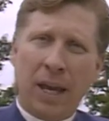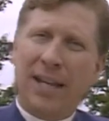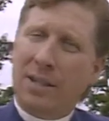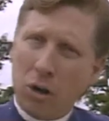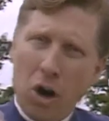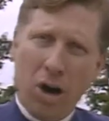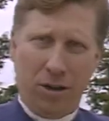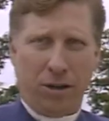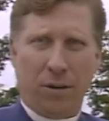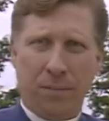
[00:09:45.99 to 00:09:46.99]
It's an
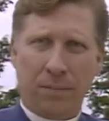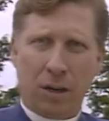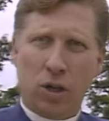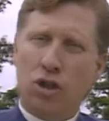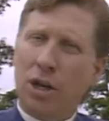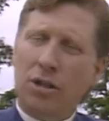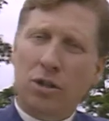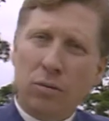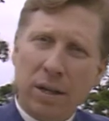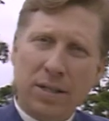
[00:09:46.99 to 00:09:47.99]
art just
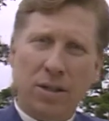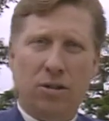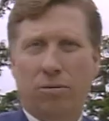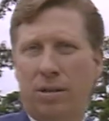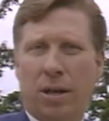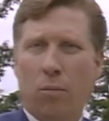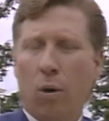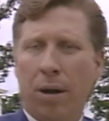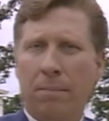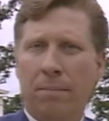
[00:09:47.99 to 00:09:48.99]
to listen to someone.